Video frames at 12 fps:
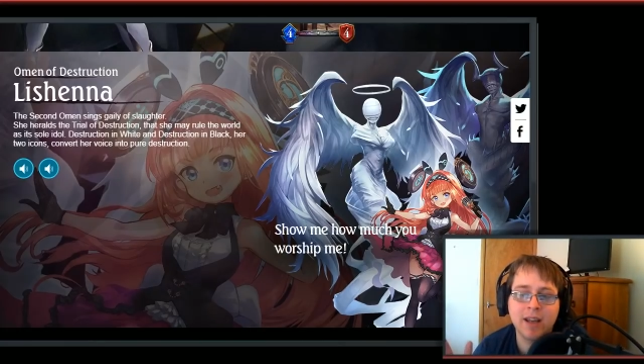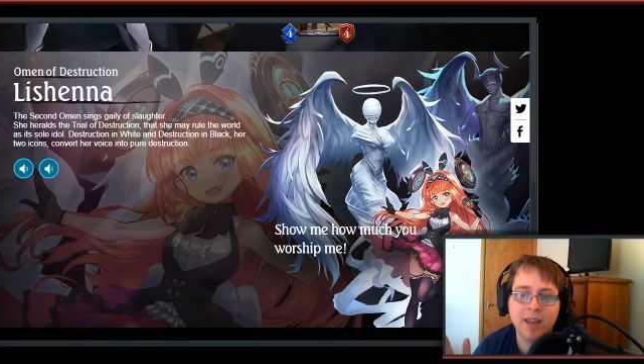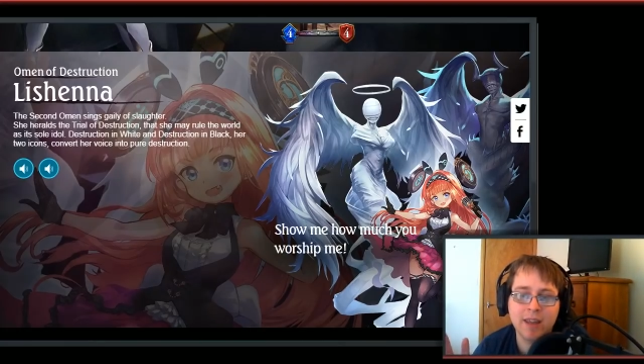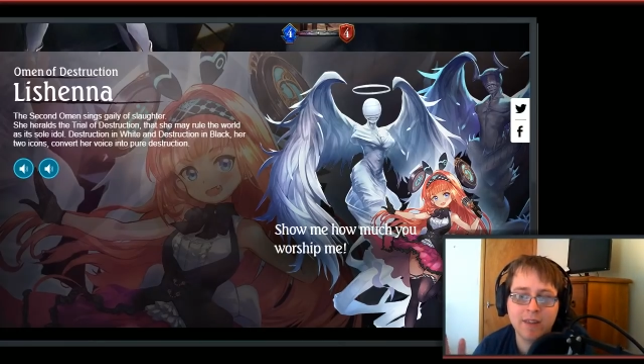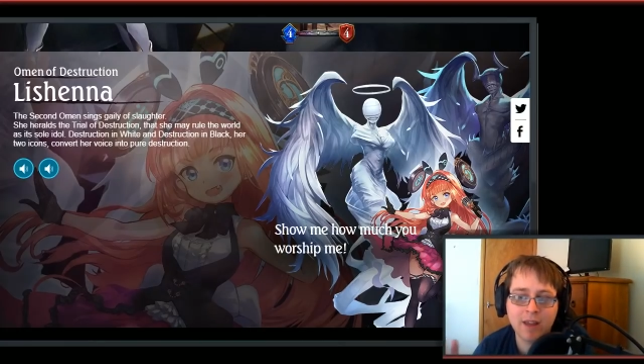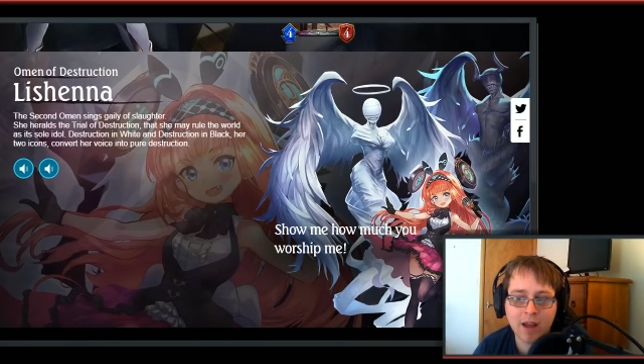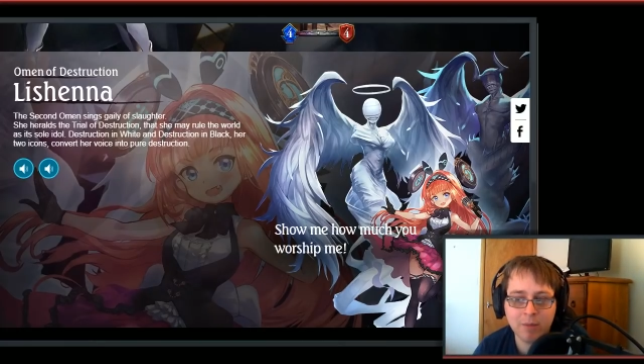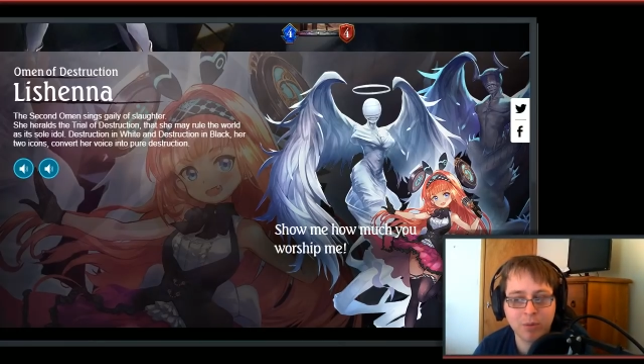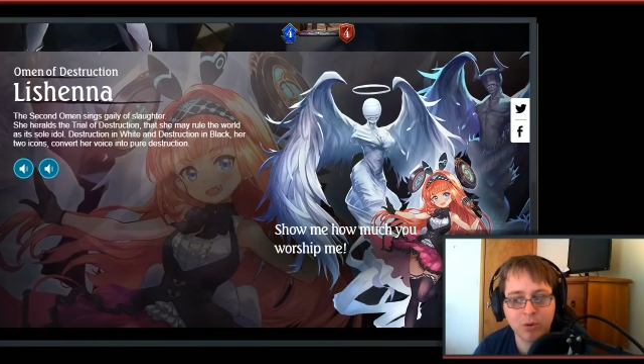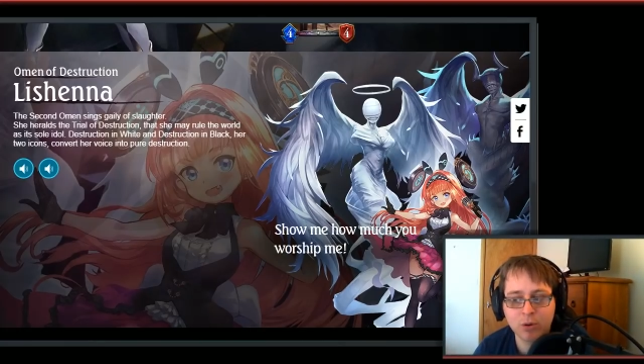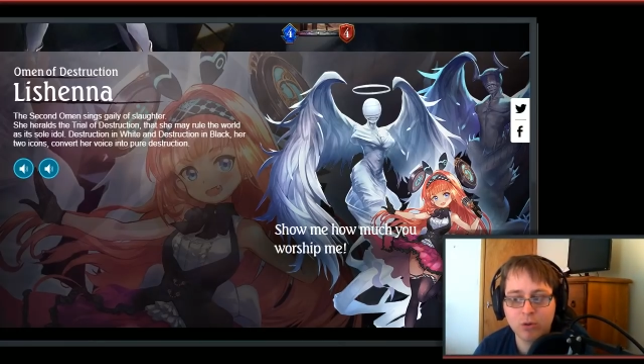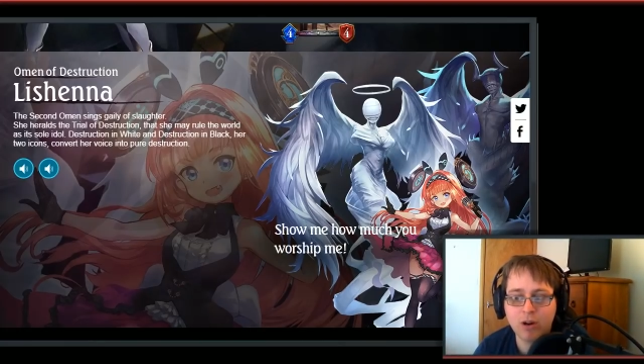either
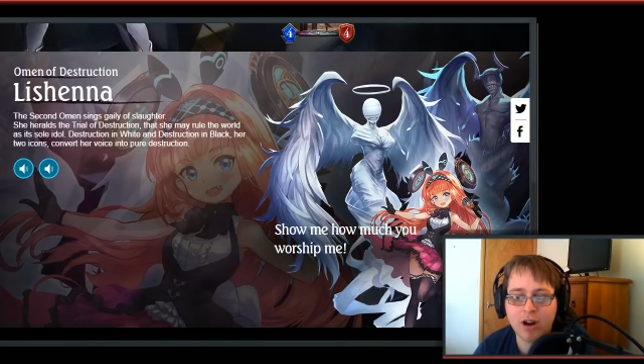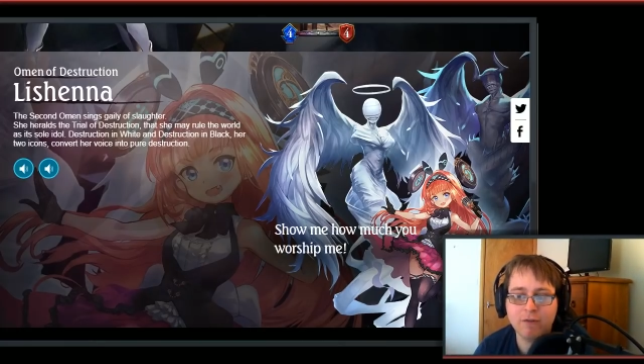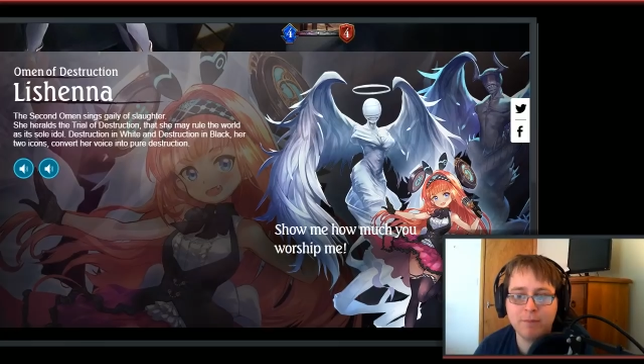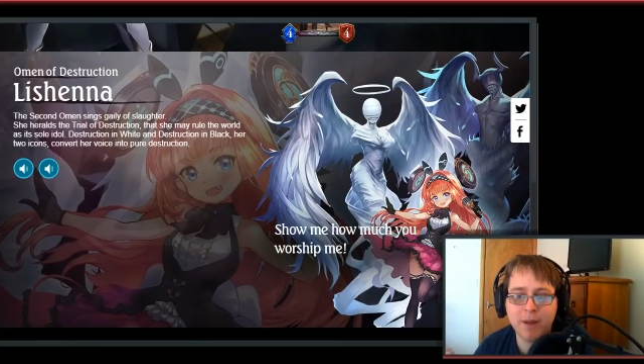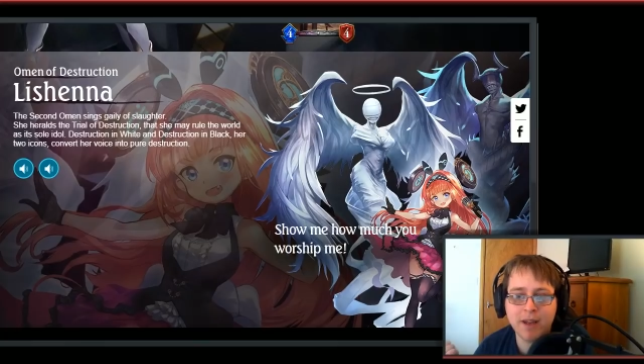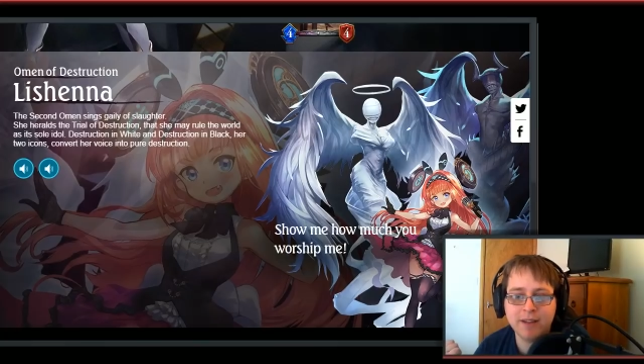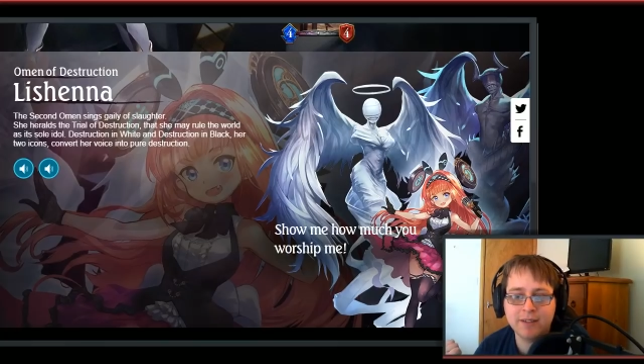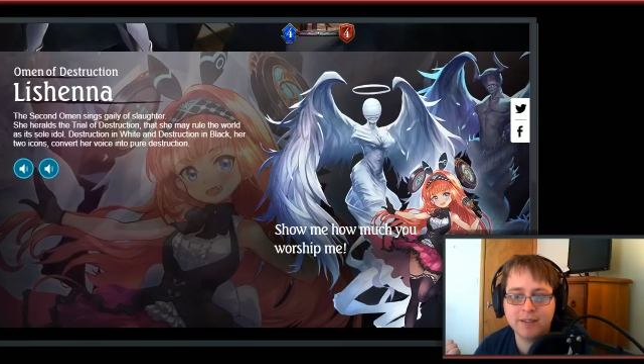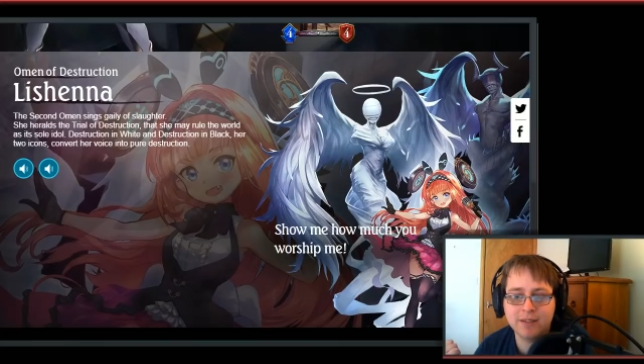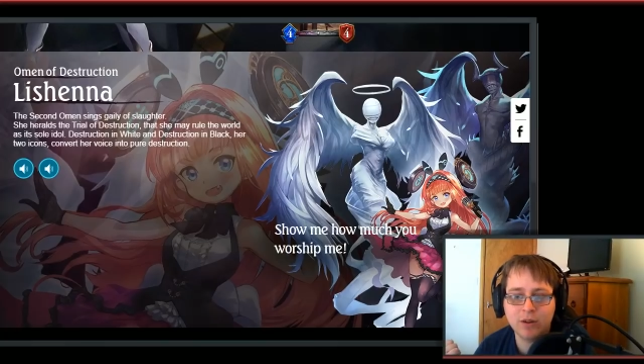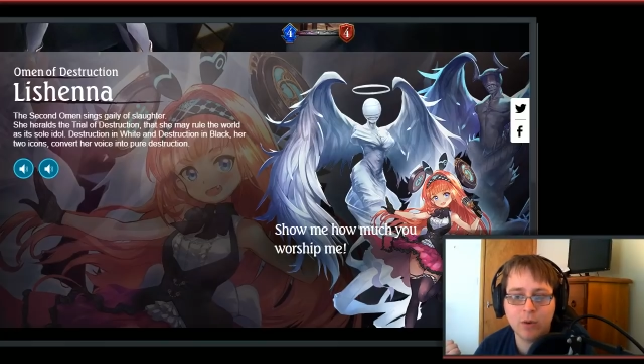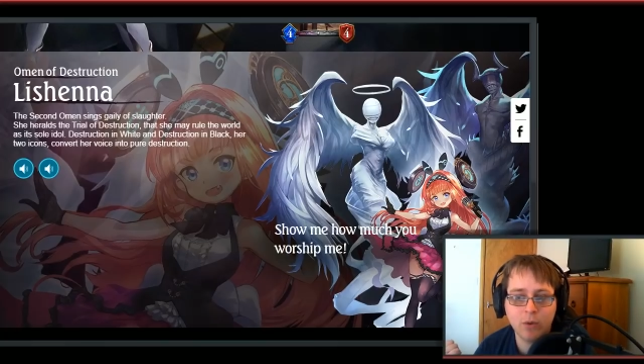Portalcraft based